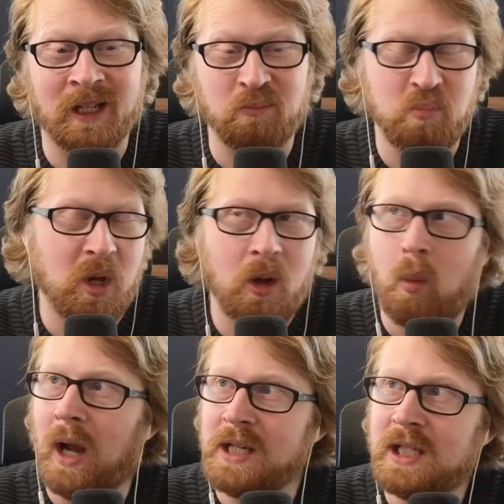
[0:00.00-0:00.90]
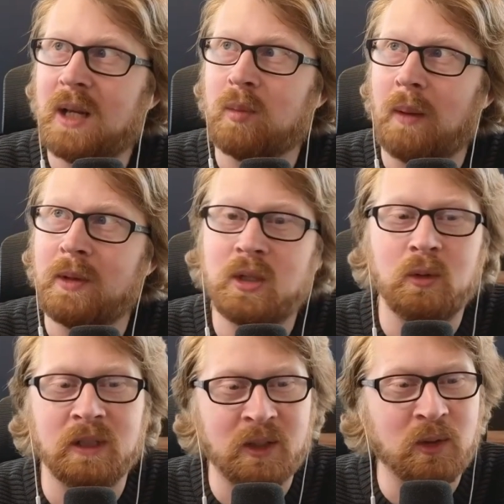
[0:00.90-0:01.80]
Like YC could probably
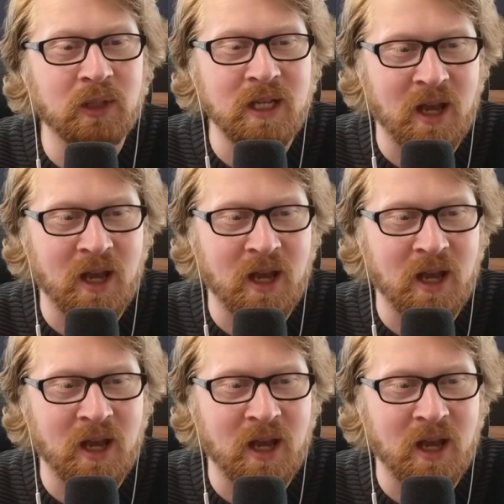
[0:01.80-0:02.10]
do literally